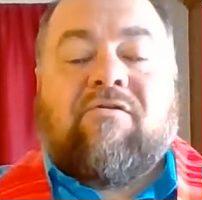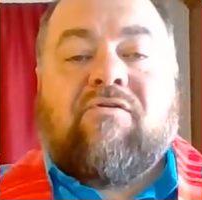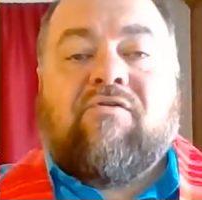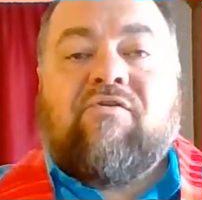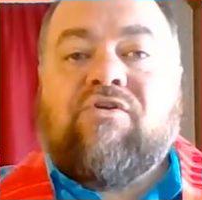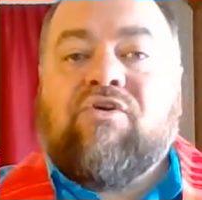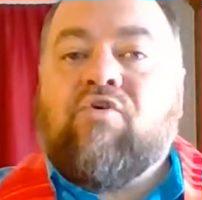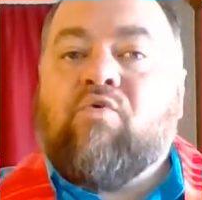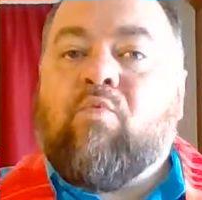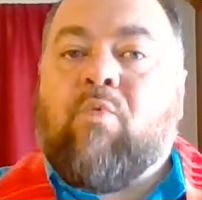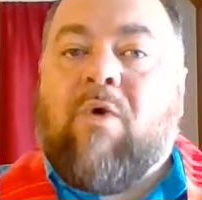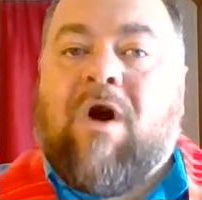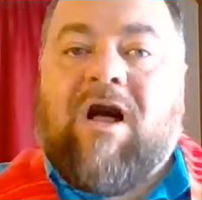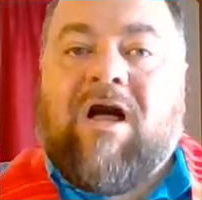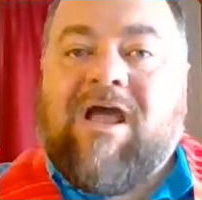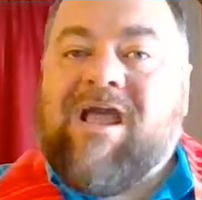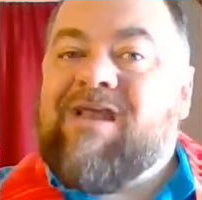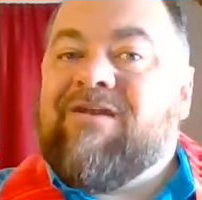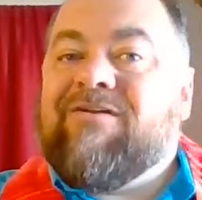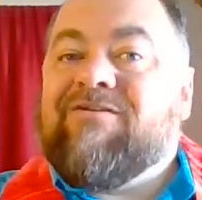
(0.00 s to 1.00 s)
new
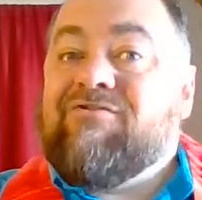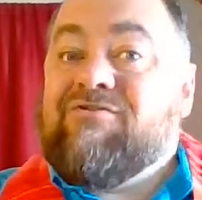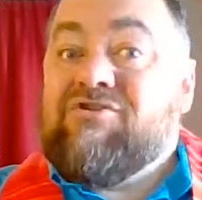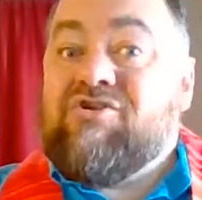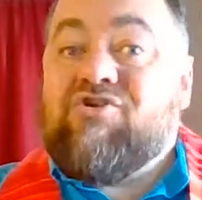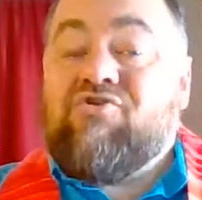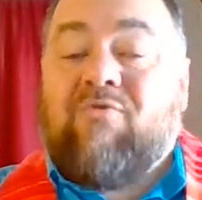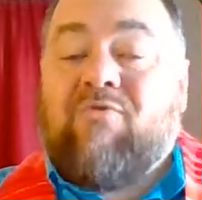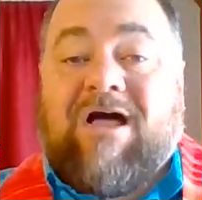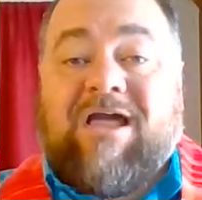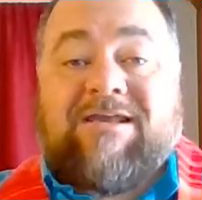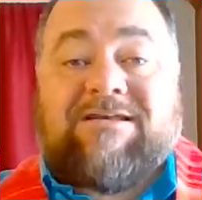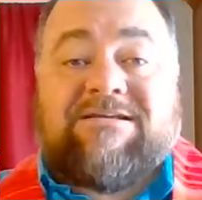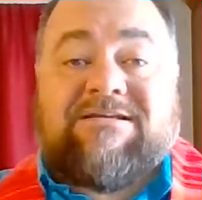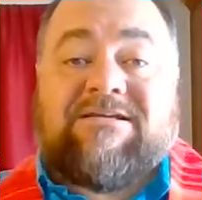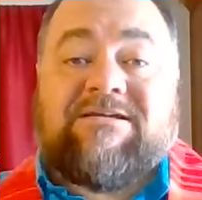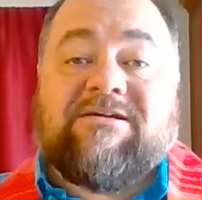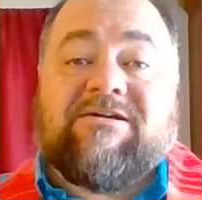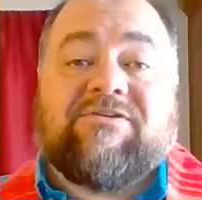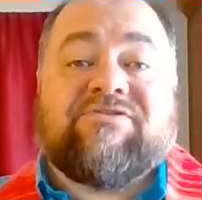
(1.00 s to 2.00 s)
wine, new
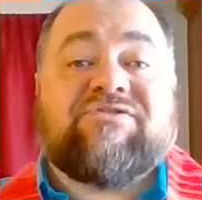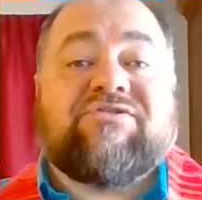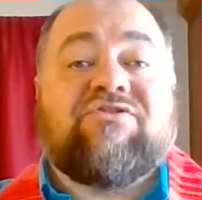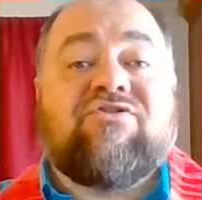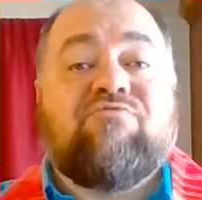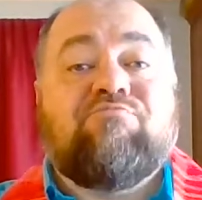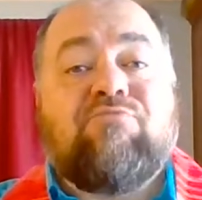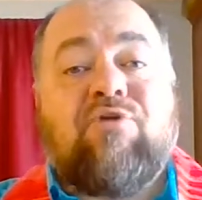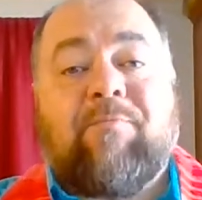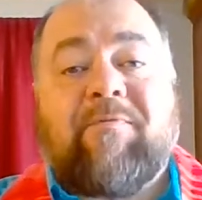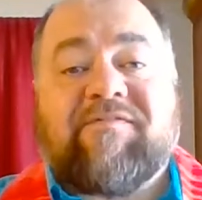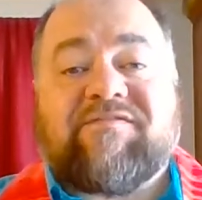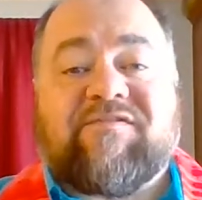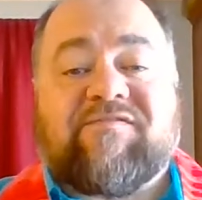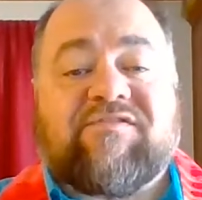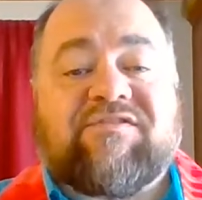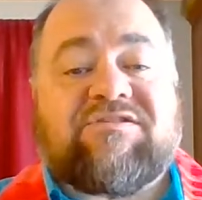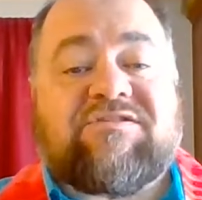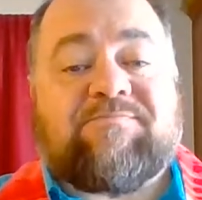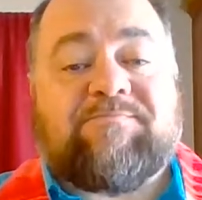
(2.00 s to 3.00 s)
ideas, new movements
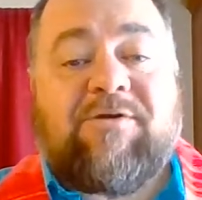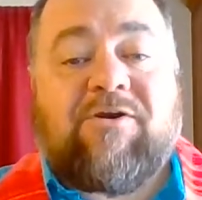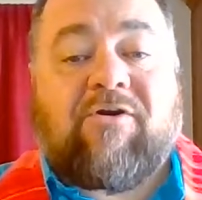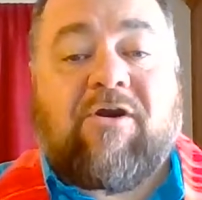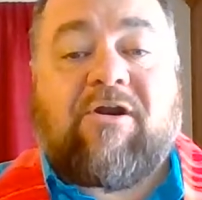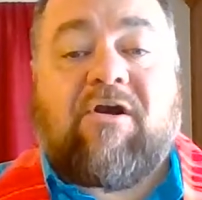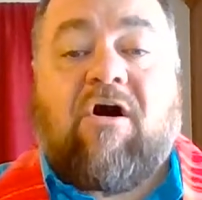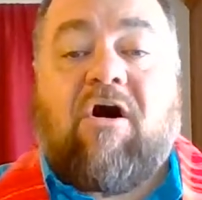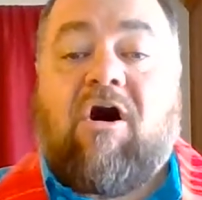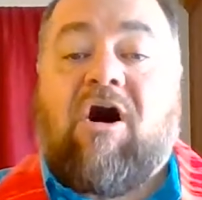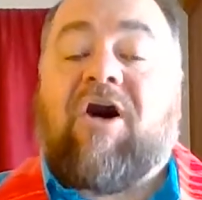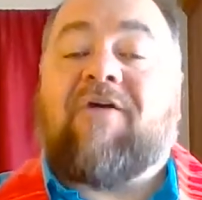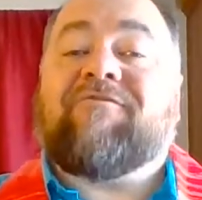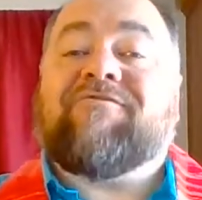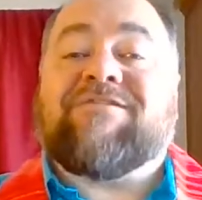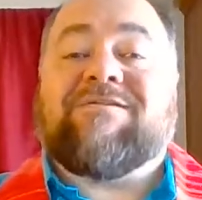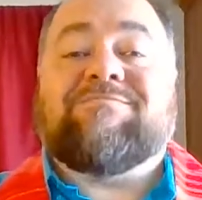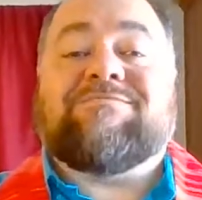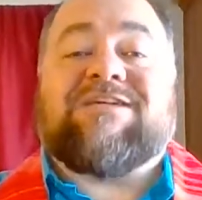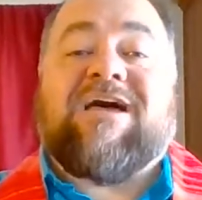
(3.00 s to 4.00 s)
of the spirit
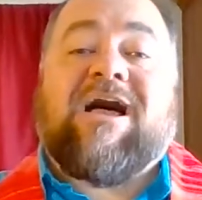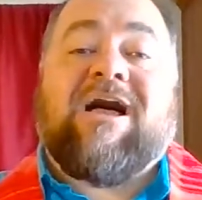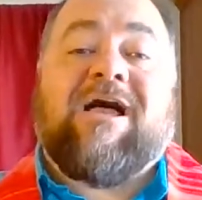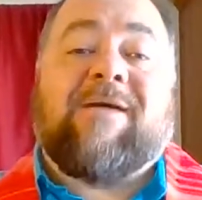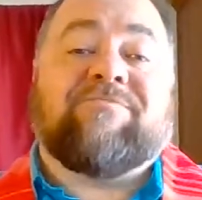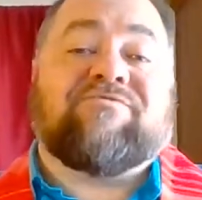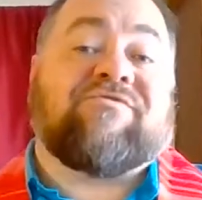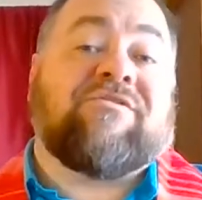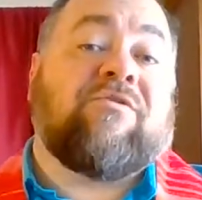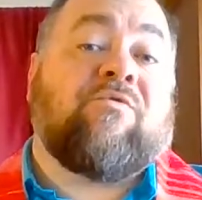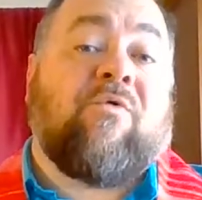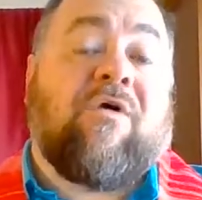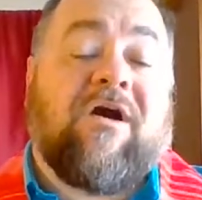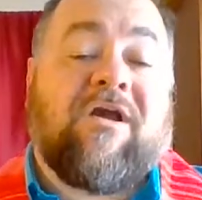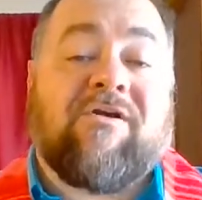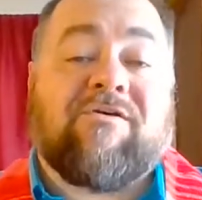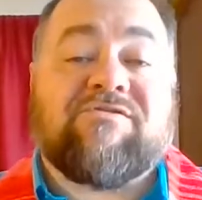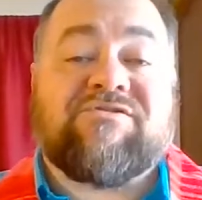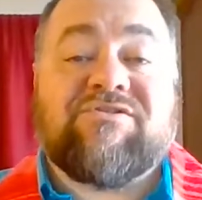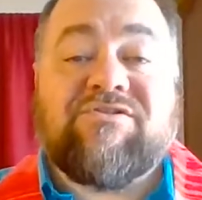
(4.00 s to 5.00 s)
oftentimes
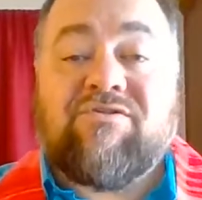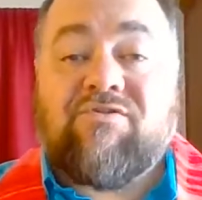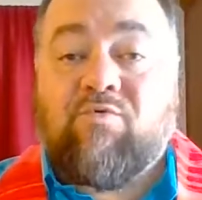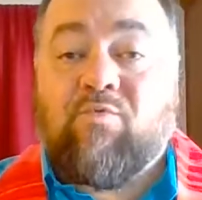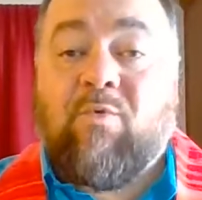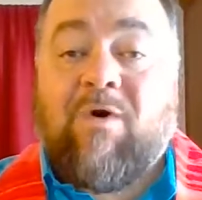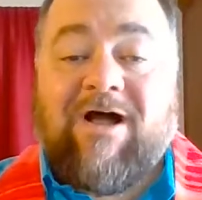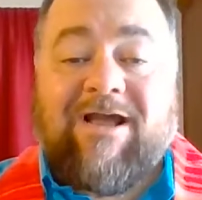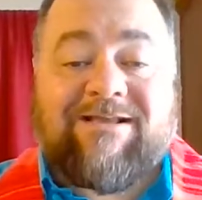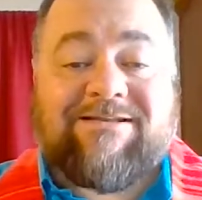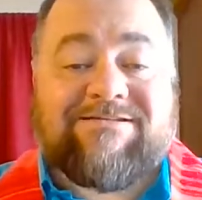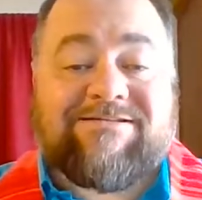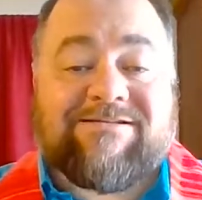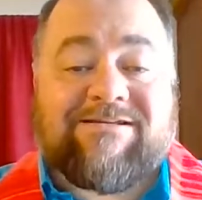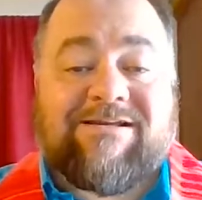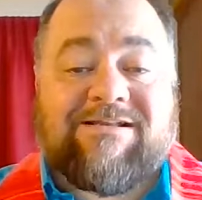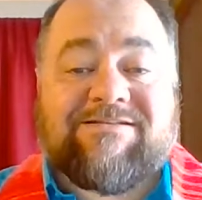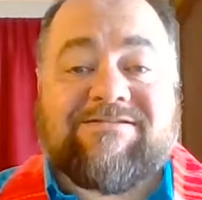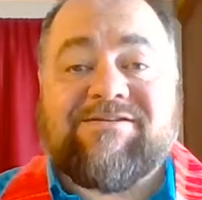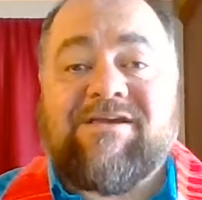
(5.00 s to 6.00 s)
requires new
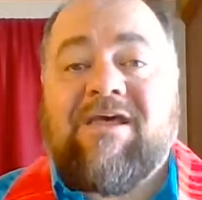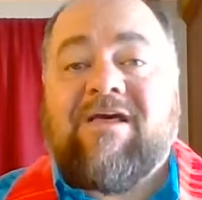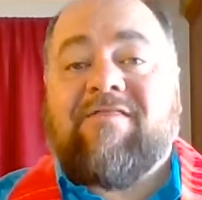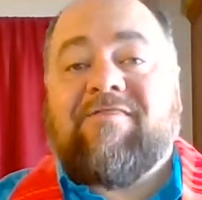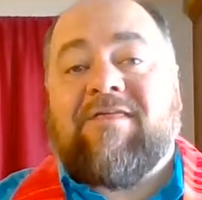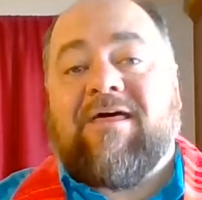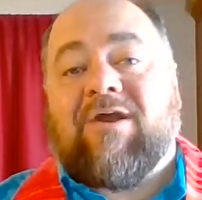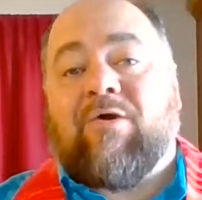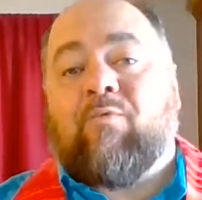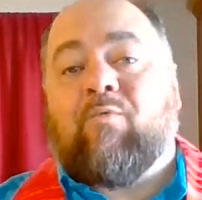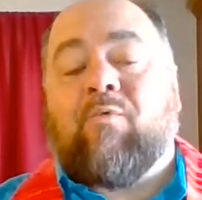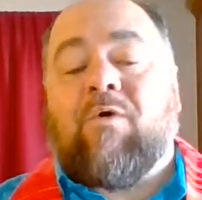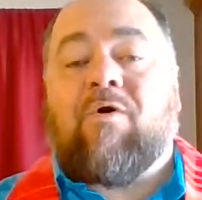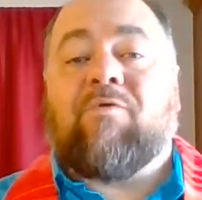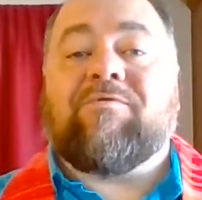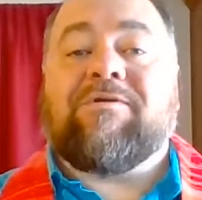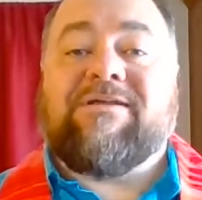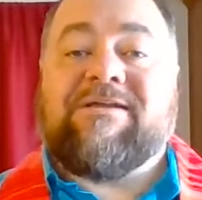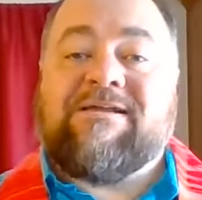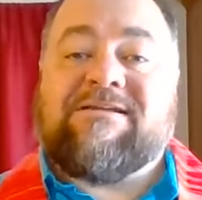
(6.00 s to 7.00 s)
wineskins, that it
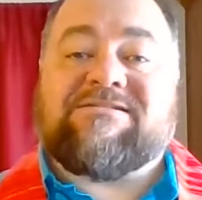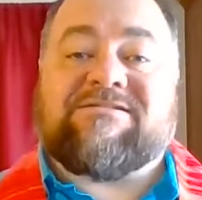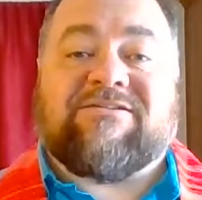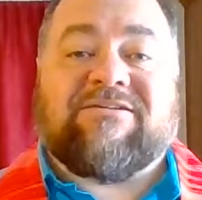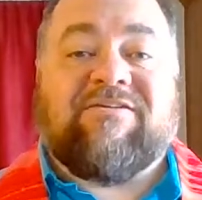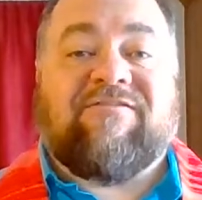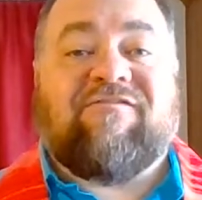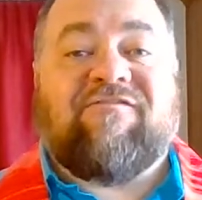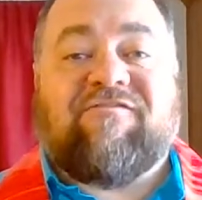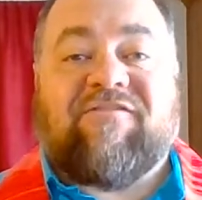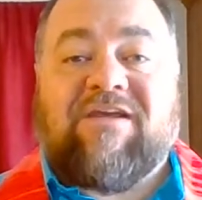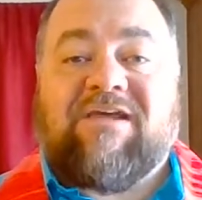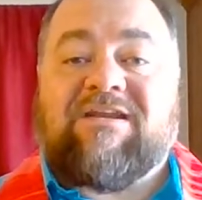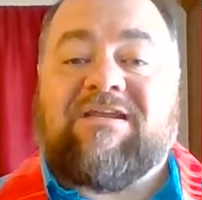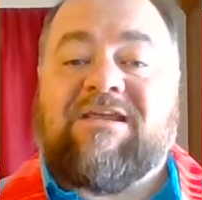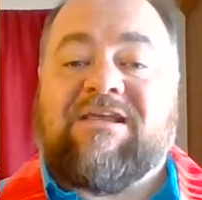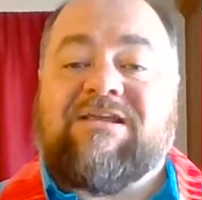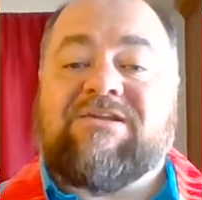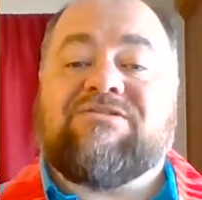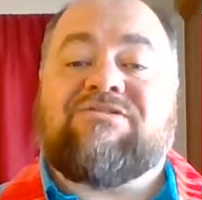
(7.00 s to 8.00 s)
won't easily
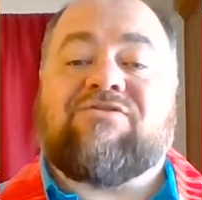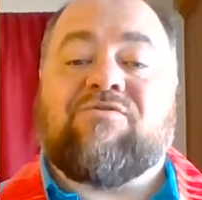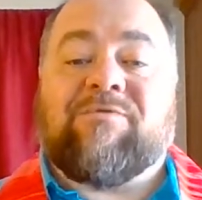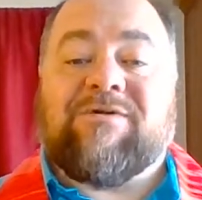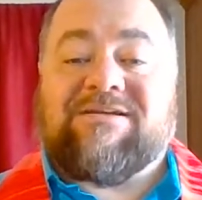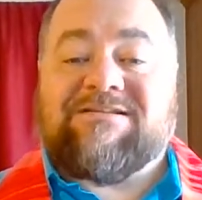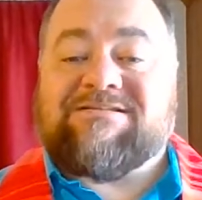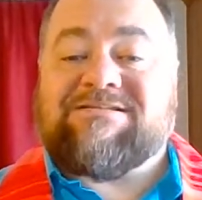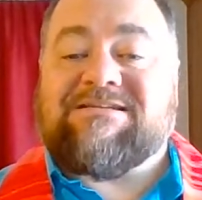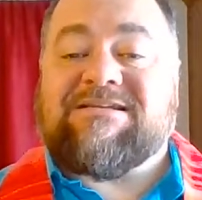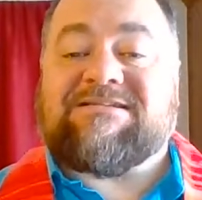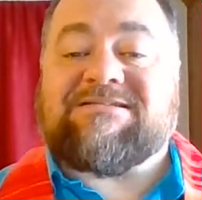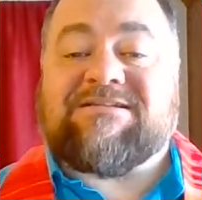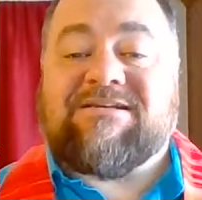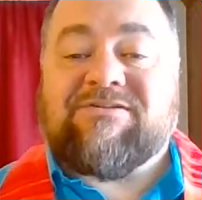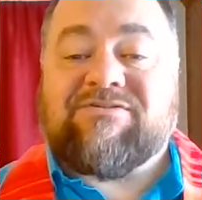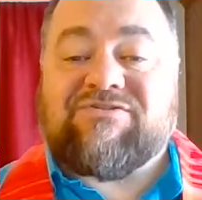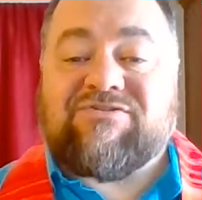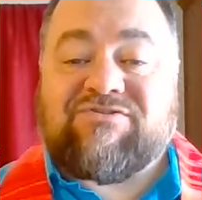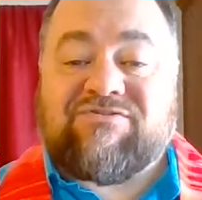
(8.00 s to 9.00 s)
fit into
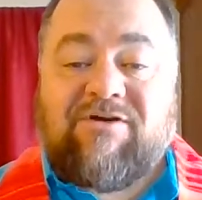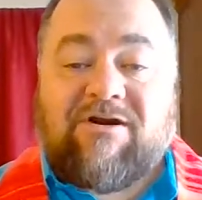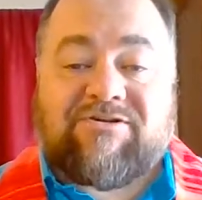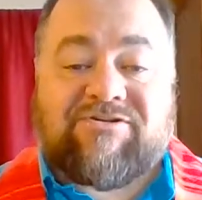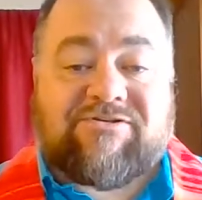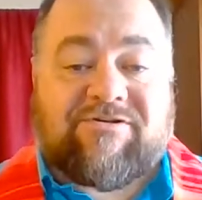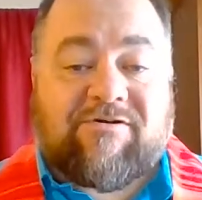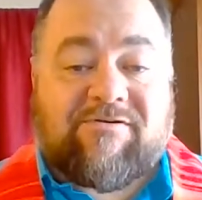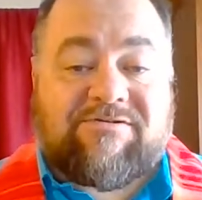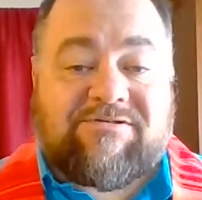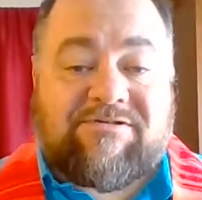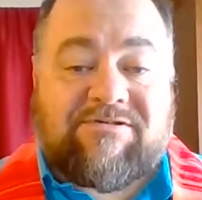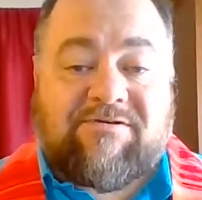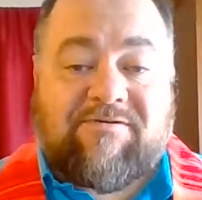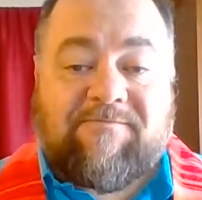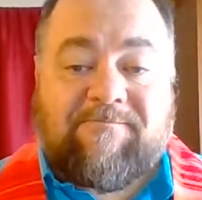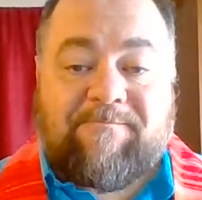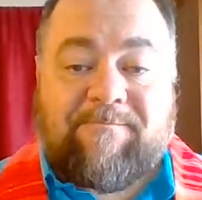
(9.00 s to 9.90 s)
existing structures.